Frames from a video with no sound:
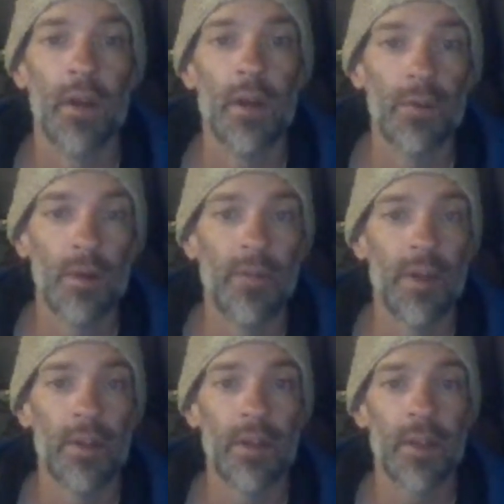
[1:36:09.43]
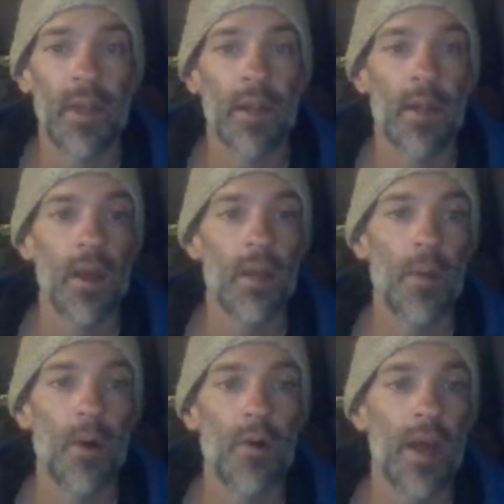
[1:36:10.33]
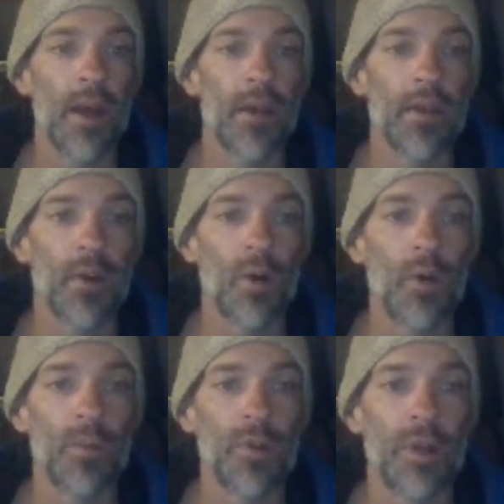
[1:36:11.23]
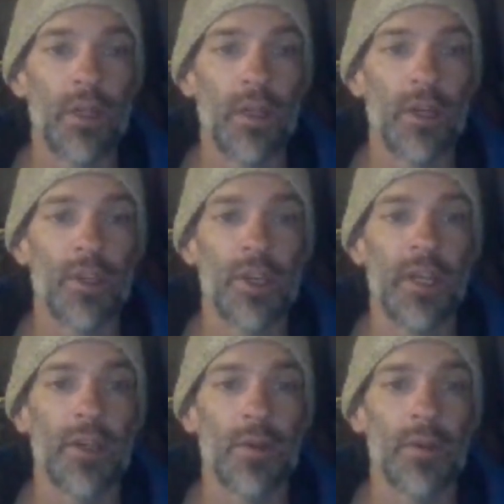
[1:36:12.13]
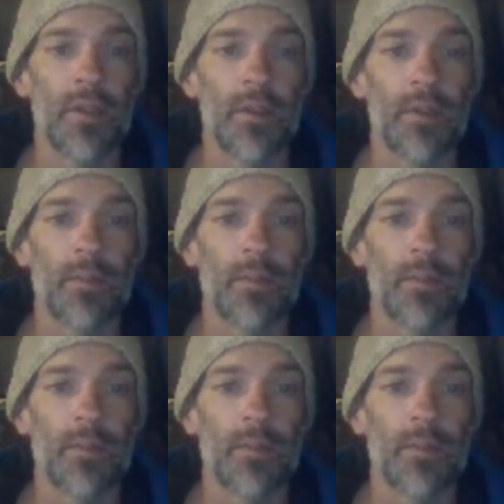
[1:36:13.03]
revealing that Moorea is home to a lush ecosystem.